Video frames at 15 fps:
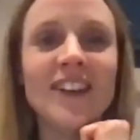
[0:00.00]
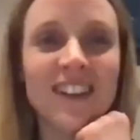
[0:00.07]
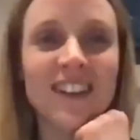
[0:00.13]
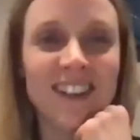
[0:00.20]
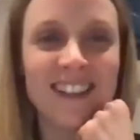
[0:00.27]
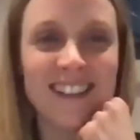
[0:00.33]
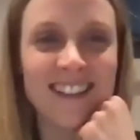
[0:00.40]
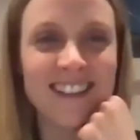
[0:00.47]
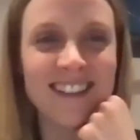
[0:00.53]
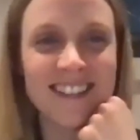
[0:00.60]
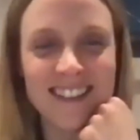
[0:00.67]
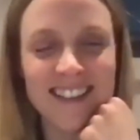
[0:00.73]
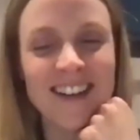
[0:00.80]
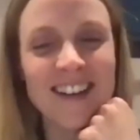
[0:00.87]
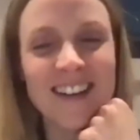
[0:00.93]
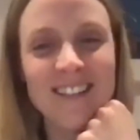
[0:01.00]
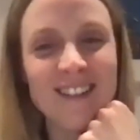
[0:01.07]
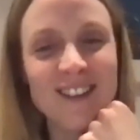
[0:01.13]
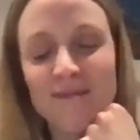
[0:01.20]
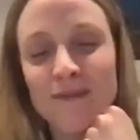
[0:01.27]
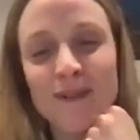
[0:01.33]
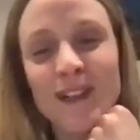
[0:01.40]
So it
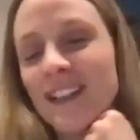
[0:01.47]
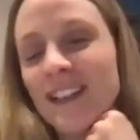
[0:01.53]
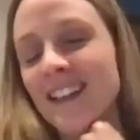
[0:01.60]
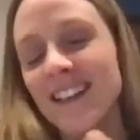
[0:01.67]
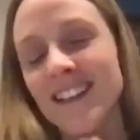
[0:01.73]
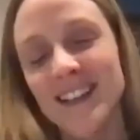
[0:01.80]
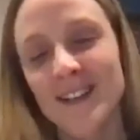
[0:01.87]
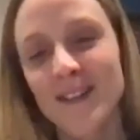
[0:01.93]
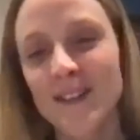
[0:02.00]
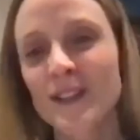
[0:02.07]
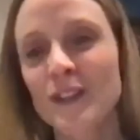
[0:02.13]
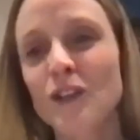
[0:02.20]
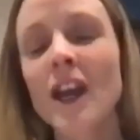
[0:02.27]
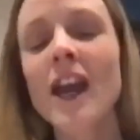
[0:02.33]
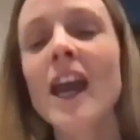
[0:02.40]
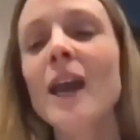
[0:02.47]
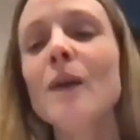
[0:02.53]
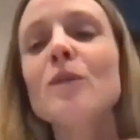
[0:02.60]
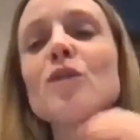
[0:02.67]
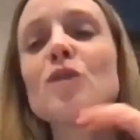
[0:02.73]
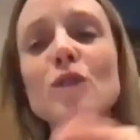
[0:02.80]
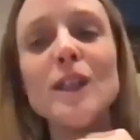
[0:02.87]
was brilliant. It
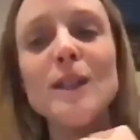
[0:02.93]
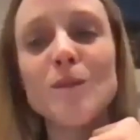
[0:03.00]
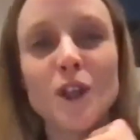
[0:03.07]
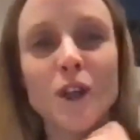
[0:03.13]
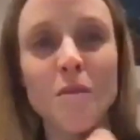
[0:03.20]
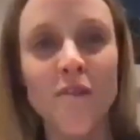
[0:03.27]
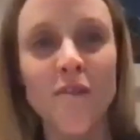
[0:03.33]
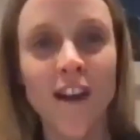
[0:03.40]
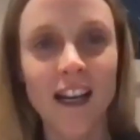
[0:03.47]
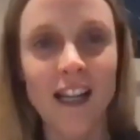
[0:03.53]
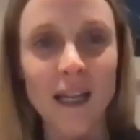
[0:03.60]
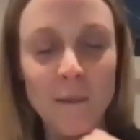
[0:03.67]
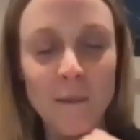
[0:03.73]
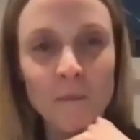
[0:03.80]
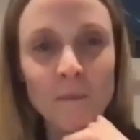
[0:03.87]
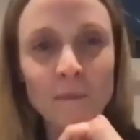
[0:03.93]
was a dream job, really.